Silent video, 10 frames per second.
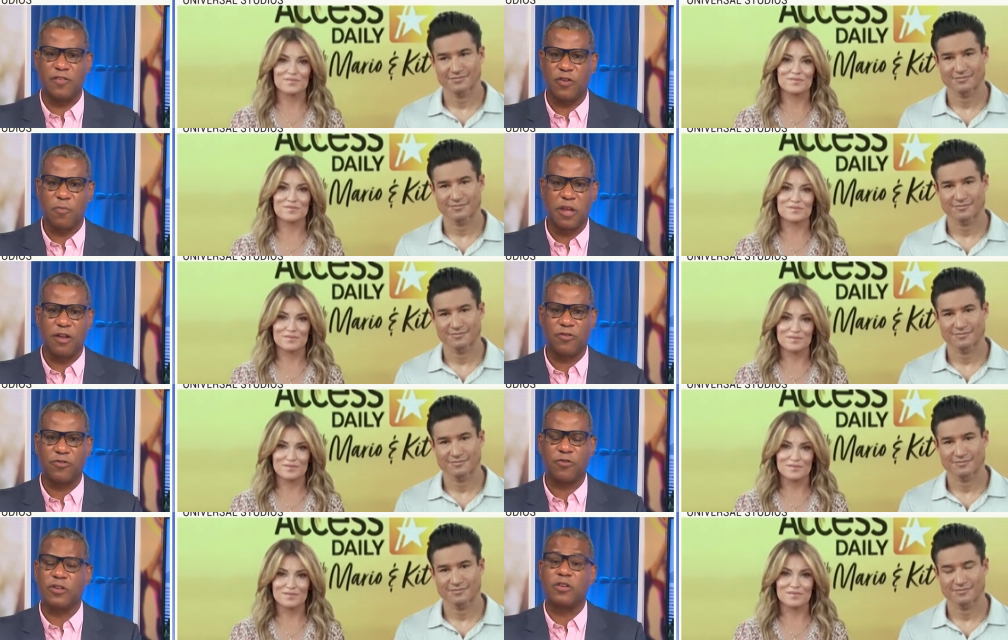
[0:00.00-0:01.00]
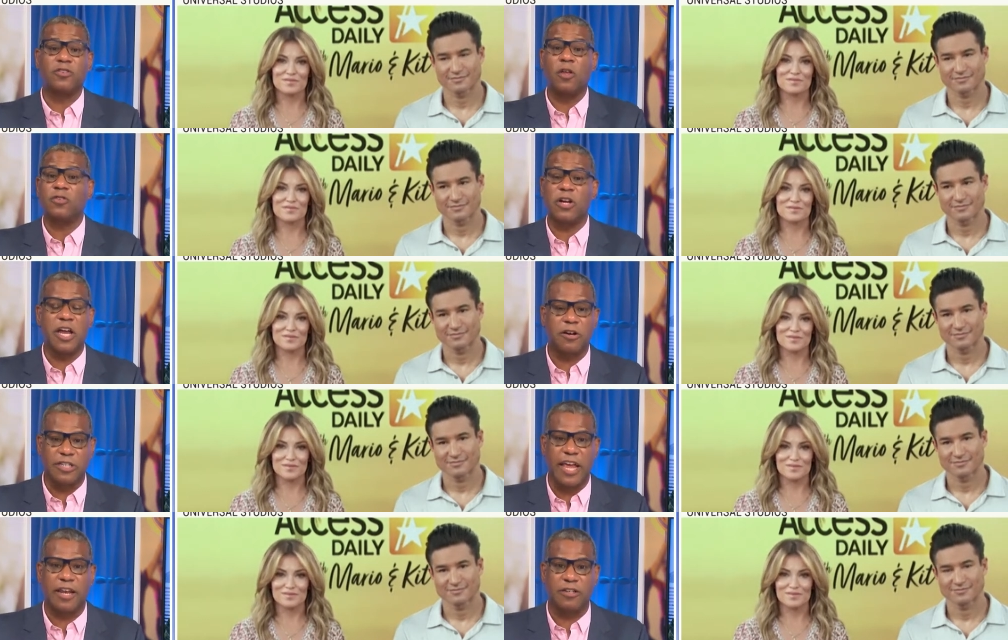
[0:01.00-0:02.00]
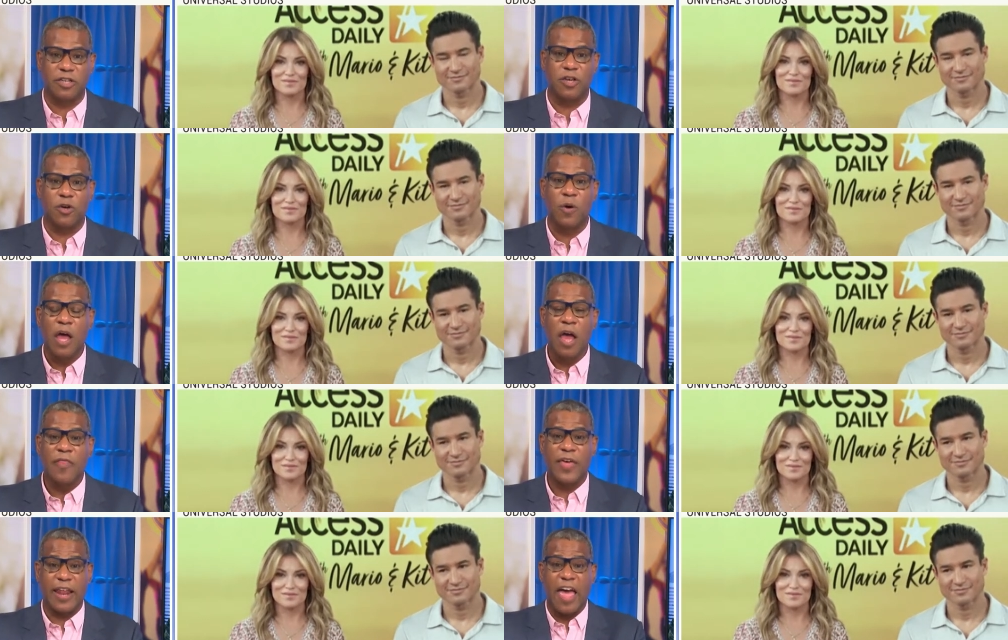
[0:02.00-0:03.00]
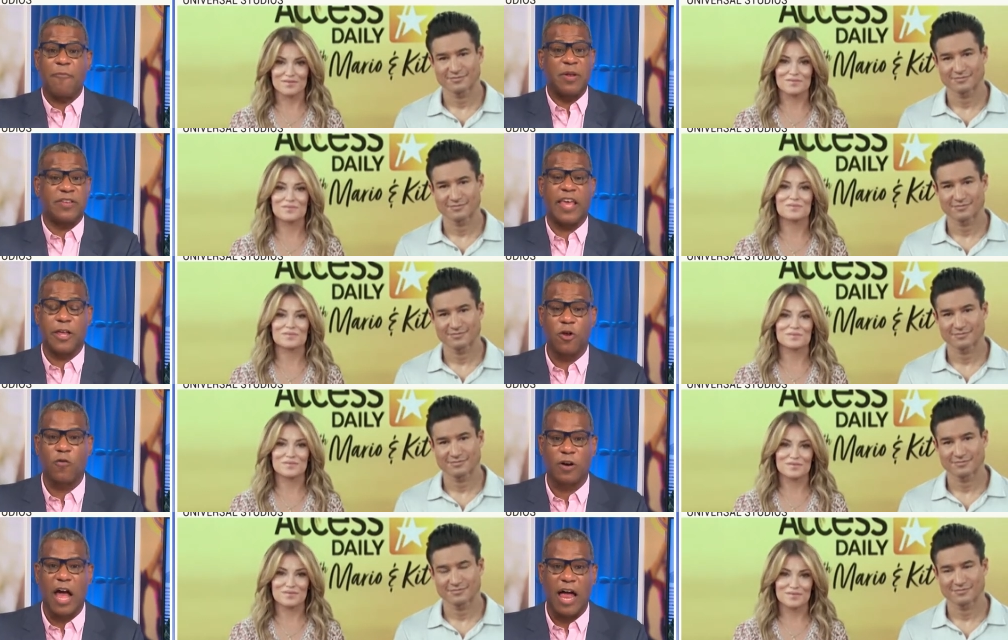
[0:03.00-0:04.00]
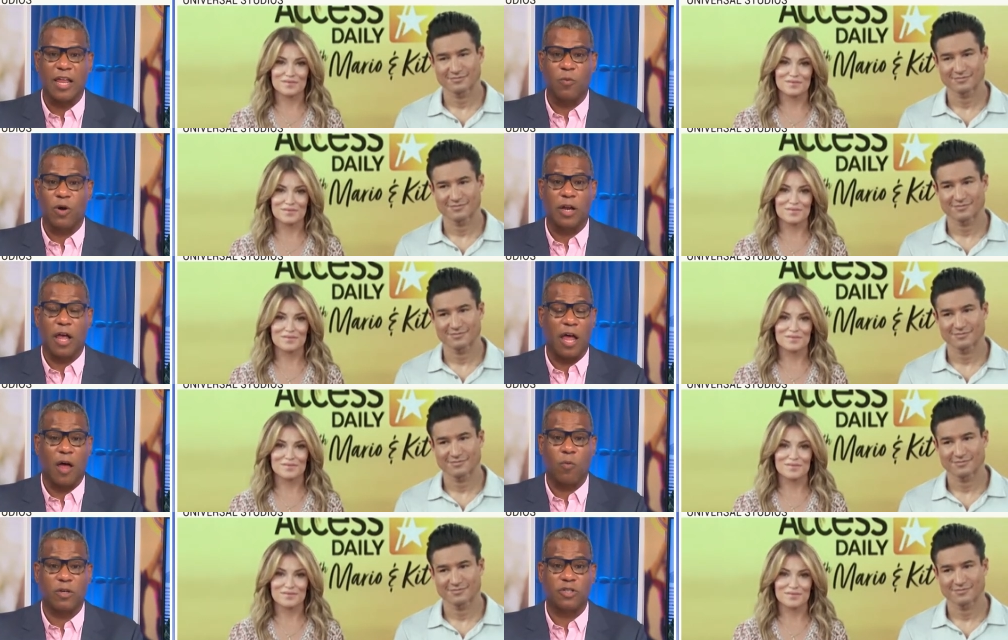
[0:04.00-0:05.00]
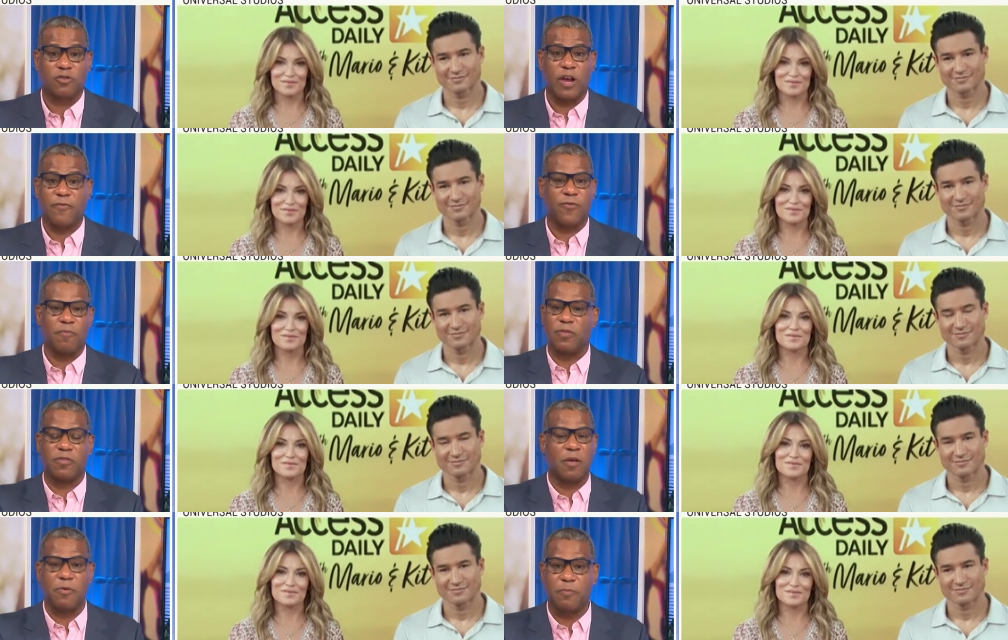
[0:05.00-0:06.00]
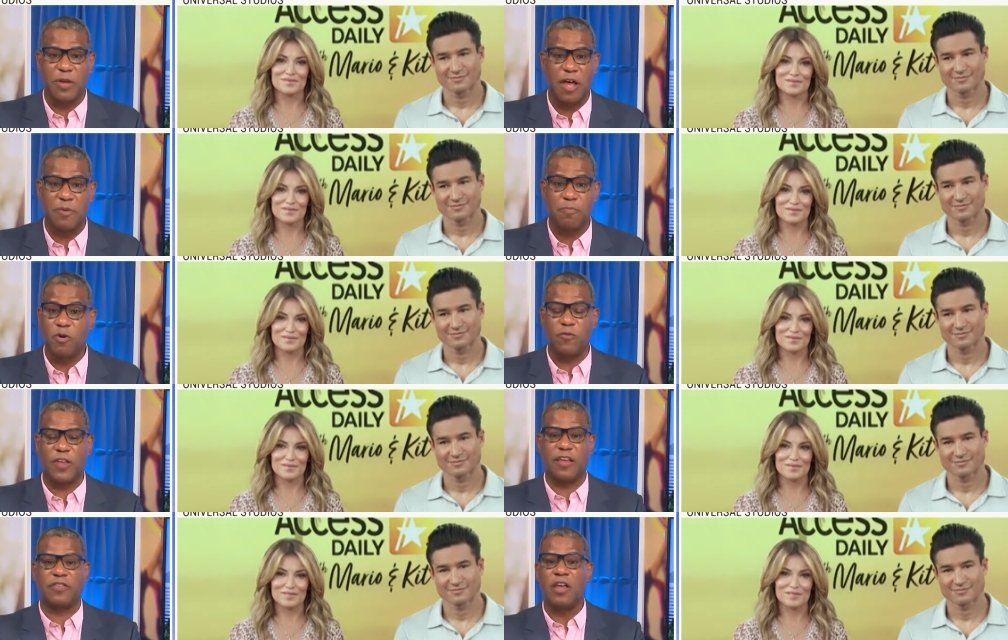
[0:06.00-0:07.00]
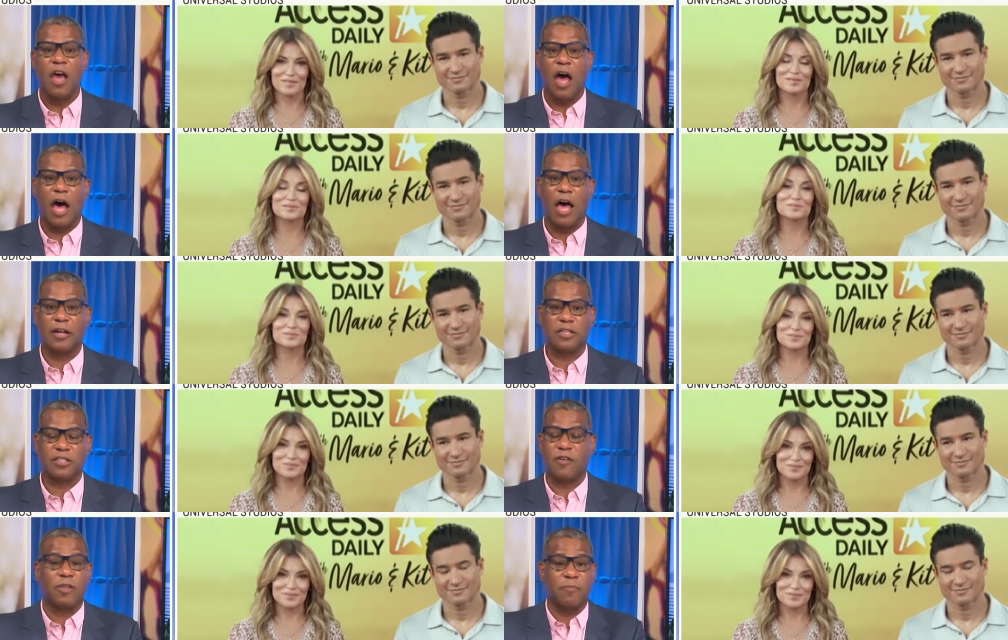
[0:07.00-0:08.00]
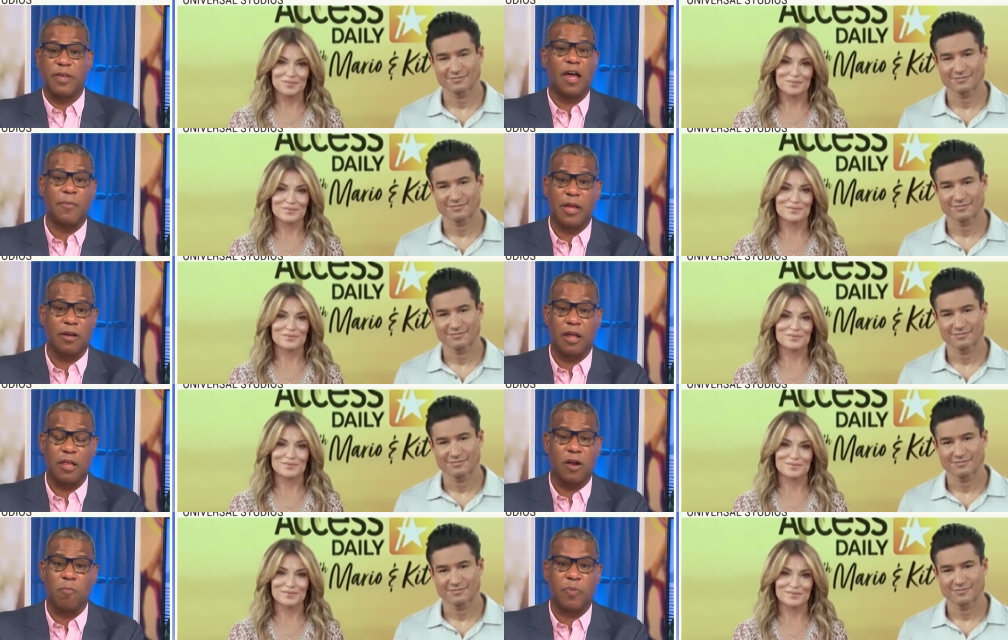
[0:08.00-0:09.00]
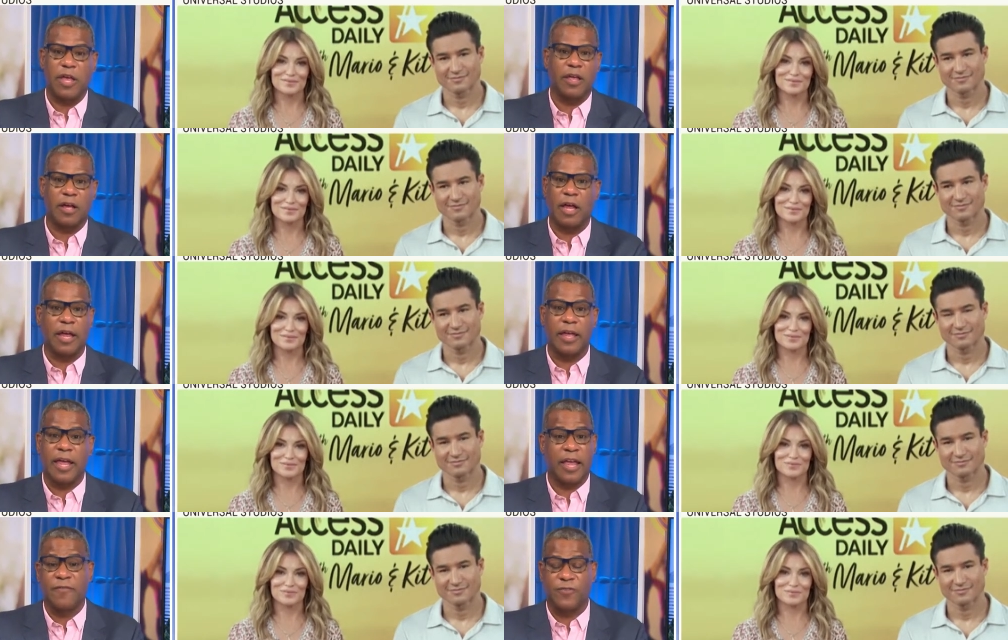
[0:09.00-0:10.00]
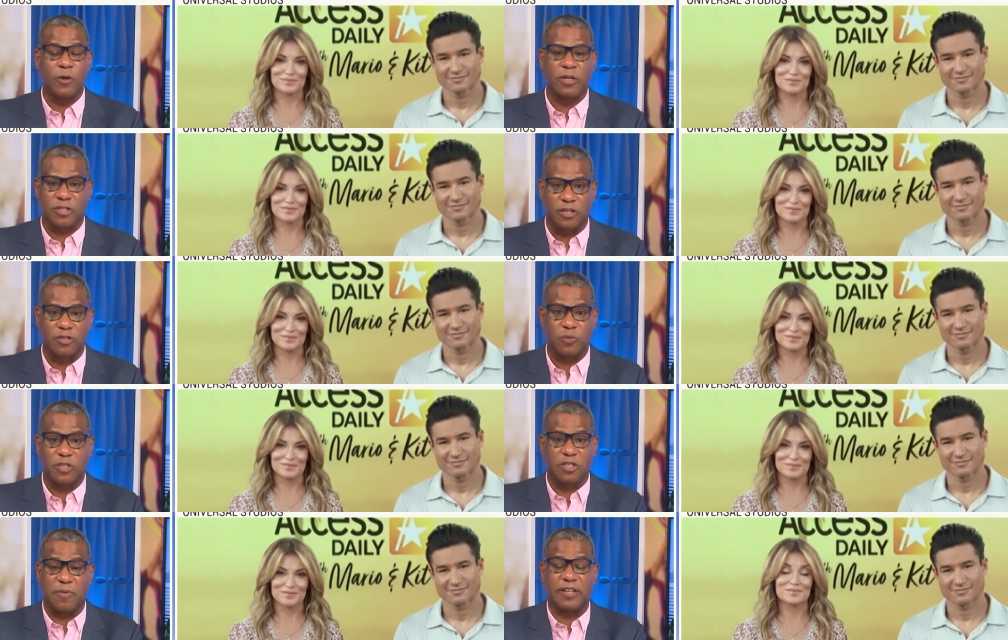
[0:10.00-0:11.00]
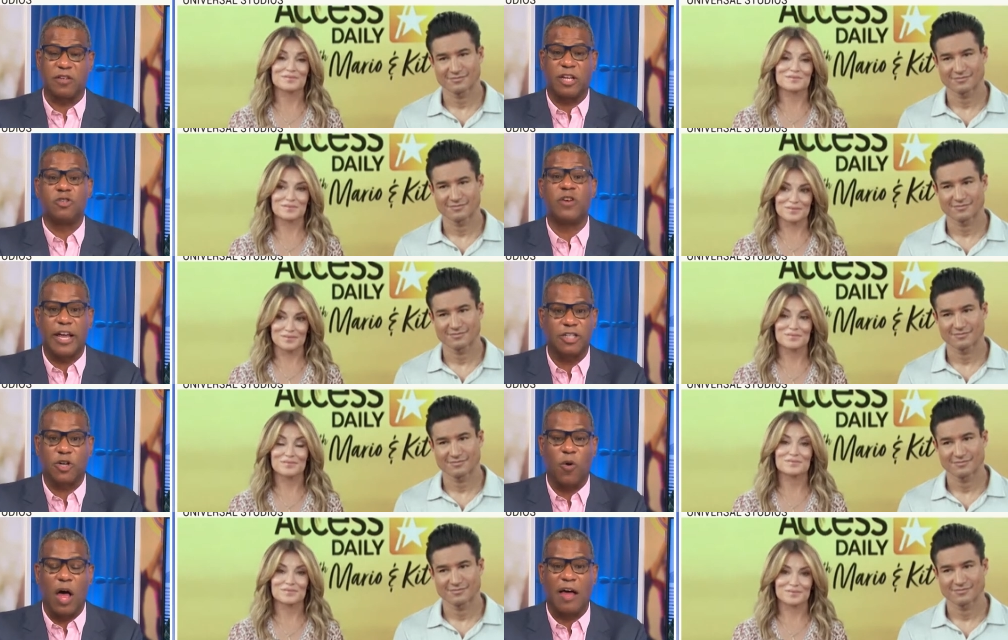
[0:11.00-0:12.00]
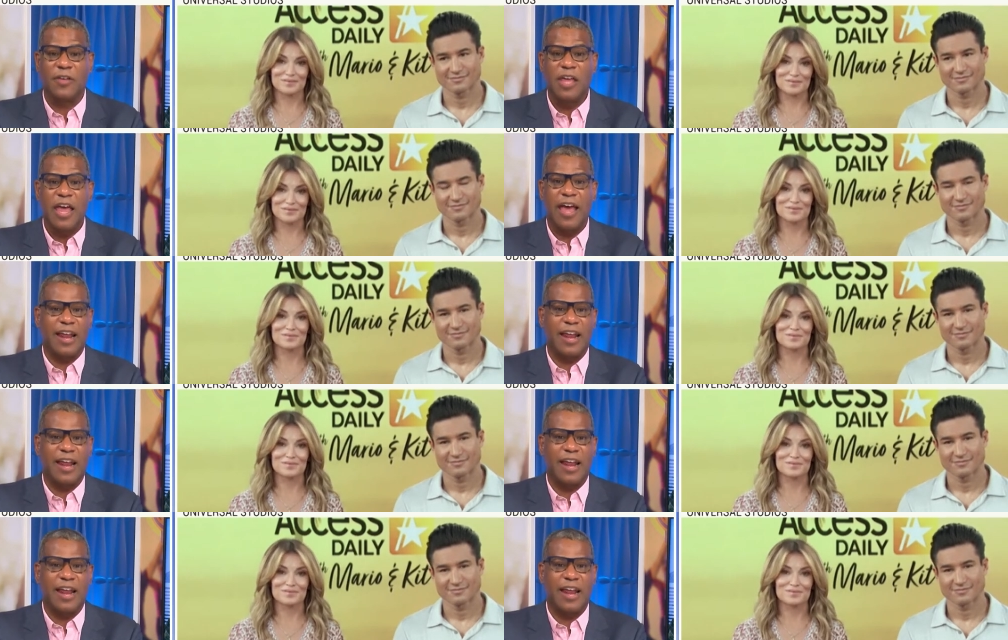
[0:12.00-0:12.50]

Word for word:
Speaker 1: in these human interest stories because those are entertaining too that have been taking over Hollywood, uh, which is great. From some of them becoming movies uh, to some of them becoming, you know, big uh, influencers, which is amazing that you guys show off.